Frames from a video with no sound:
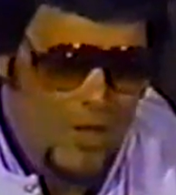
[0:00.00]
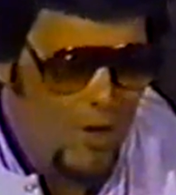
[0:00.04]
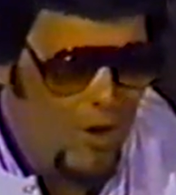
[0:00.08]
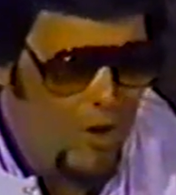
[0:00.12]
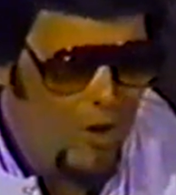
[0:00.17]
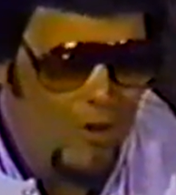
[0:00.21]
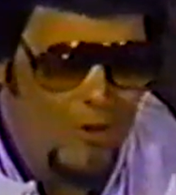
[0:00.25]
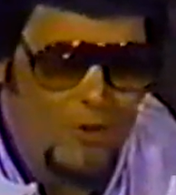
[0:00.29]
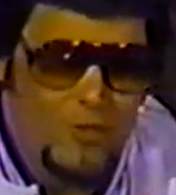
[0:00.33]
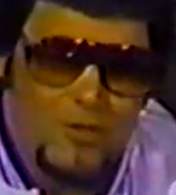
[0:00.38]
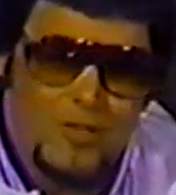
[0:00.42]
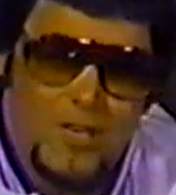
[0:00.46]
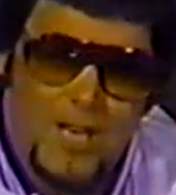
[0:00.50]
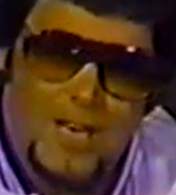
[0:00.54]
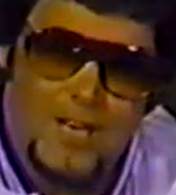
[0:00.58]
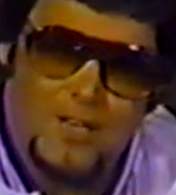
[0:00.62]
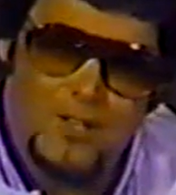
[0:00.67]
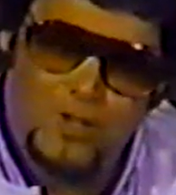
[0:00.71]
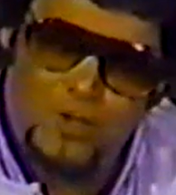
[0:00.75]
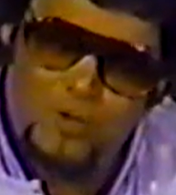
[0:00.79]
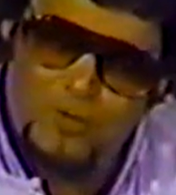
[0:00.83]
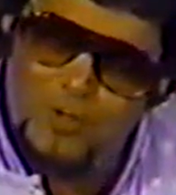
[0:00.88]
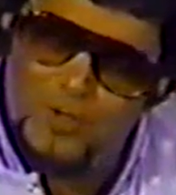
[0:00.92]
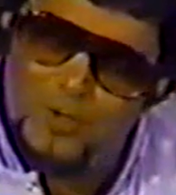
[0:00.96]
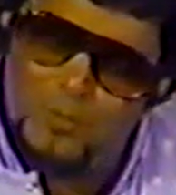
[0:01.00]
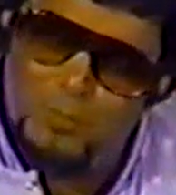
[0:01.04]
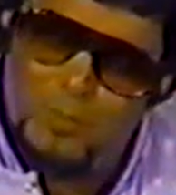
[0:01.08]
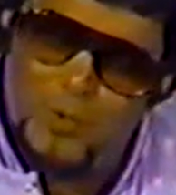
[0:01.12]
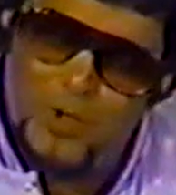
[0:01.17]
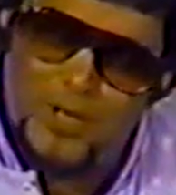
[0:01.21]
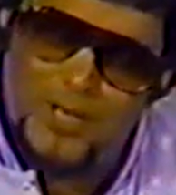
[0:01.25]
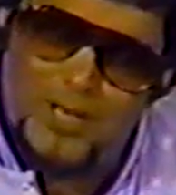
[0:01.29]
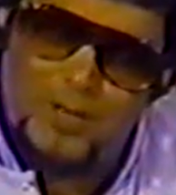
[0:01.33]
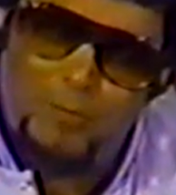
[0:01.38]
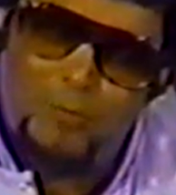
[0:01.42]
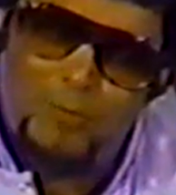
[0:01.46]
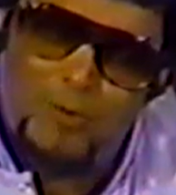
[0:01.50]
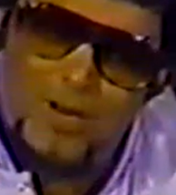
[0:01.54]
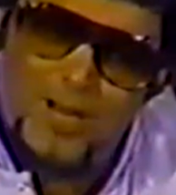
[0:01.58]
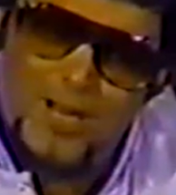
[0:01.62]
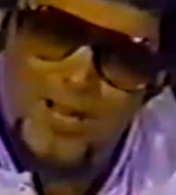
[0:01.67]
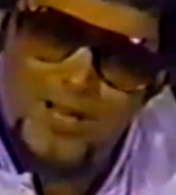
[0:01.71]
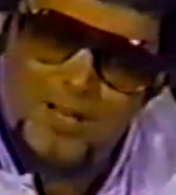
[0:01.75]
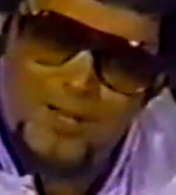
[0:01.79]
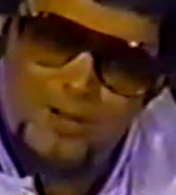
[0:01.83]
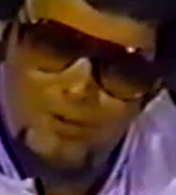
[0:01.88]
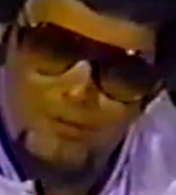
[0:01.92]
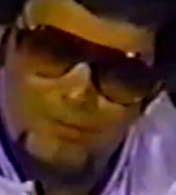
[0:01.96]
all you got to do is boogie
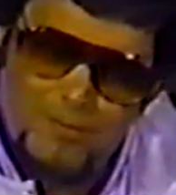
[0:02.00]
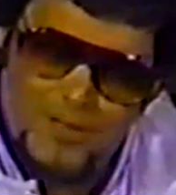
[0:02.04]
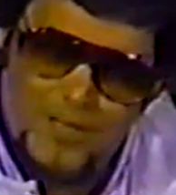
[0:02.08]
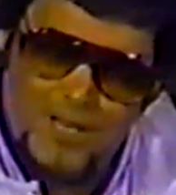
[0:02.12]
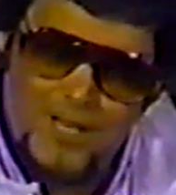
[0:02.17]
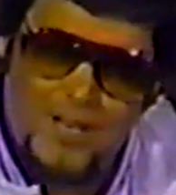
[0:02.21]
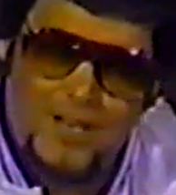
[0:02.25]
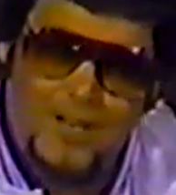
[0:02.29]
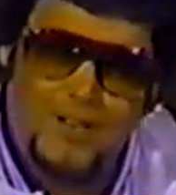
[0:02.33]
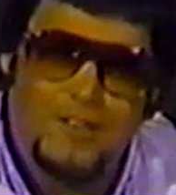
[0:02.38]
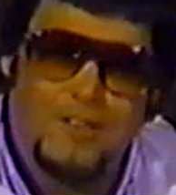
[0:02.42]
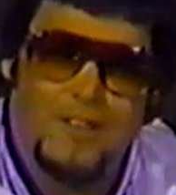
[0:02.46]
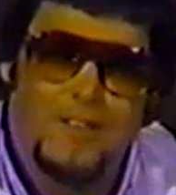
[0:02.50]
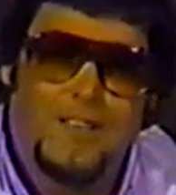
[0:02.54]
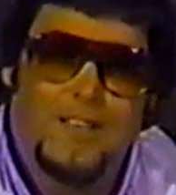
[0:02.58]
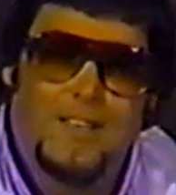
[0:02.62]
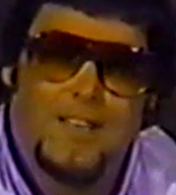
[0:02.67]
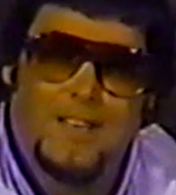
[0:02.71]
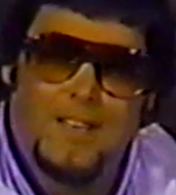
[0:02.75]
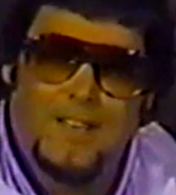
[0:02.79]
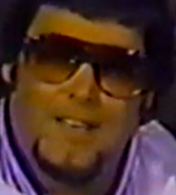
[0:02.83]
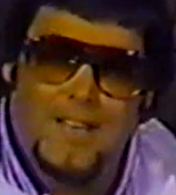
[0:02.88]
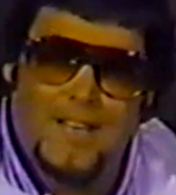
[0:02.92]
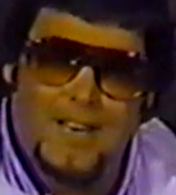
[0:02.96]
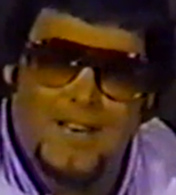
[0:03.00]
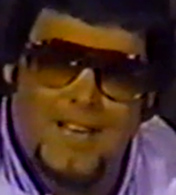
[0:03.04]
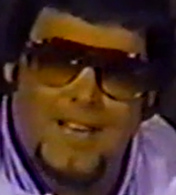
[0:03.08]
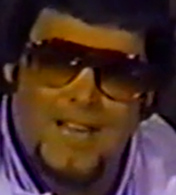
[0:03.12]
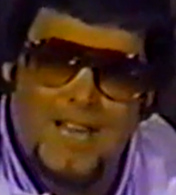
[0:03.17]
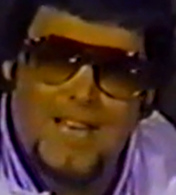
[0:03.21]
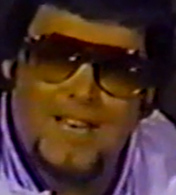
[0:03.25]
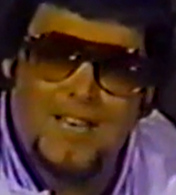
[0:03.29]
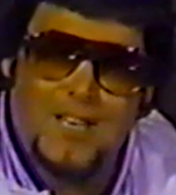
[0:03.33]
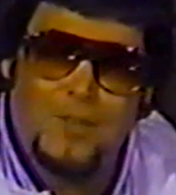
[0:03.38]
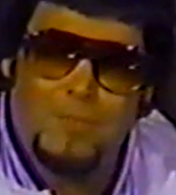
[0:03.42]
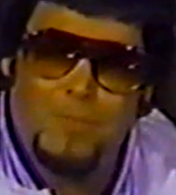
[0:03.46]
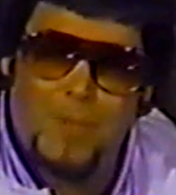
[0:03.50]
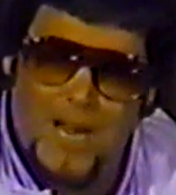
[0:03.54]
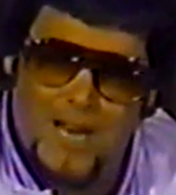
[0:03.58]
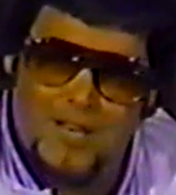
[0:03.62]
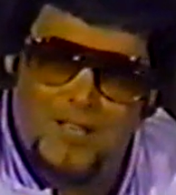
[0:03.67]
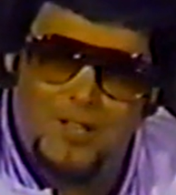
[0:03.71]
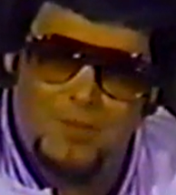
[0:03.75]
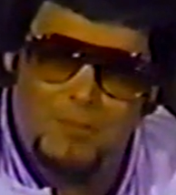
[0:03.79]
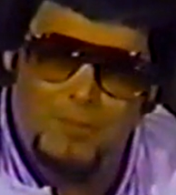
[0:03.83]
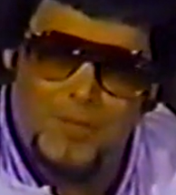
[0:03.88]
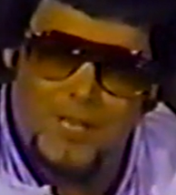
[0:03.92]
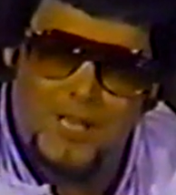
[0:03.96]
right over there and hand it
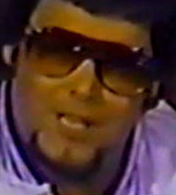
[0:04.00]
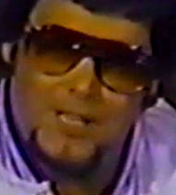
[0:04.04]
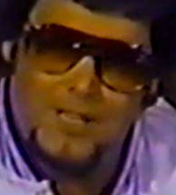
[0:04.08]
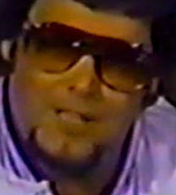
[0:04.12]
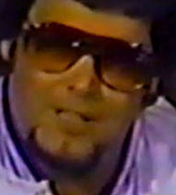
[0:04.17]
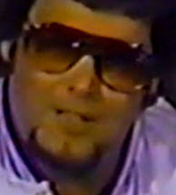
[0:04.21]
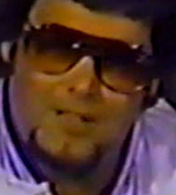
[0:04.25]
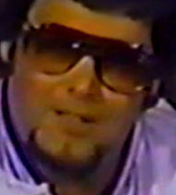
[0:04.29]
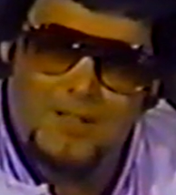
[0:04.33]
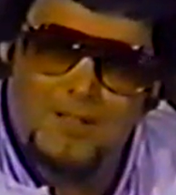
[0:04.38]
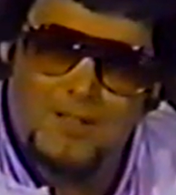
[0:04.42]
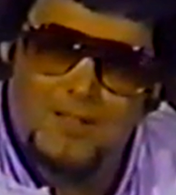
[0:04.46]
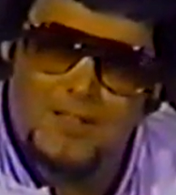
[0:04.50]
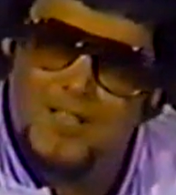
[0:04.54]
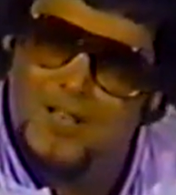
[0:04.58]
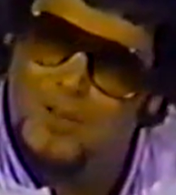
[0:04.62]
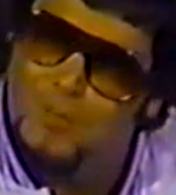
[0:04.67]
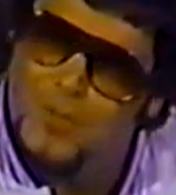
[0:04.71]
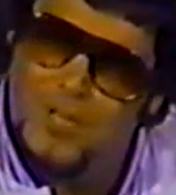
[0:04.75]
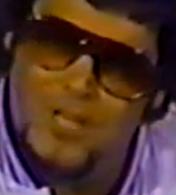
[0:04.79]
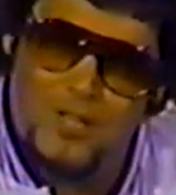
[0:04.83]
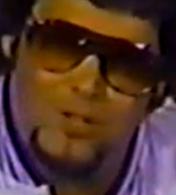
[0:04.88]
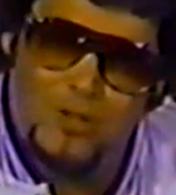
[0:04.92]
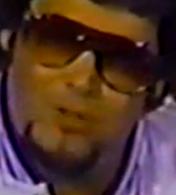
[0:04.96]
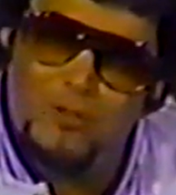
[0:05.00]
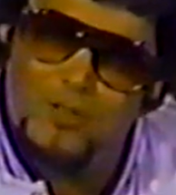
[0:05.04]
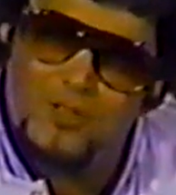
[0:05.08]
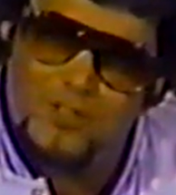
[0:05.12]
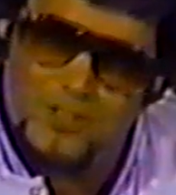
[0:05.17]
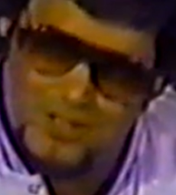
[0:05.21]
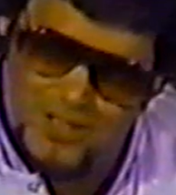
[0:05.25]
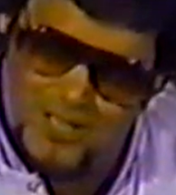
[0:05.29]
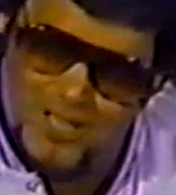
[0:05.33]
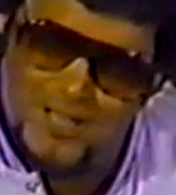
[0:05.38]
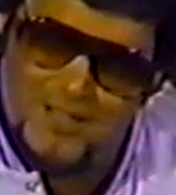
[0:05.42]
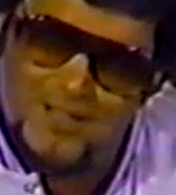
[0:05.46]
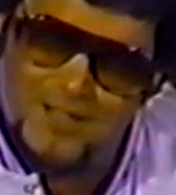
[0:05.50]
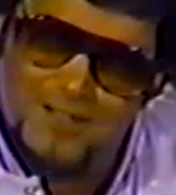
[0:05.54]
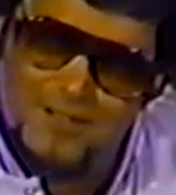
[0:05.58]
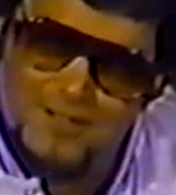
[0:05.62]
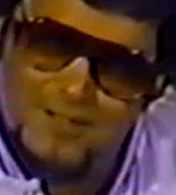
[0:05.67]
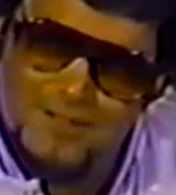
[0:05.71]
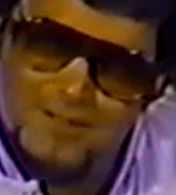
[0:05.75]
back to me, and me and you are slick.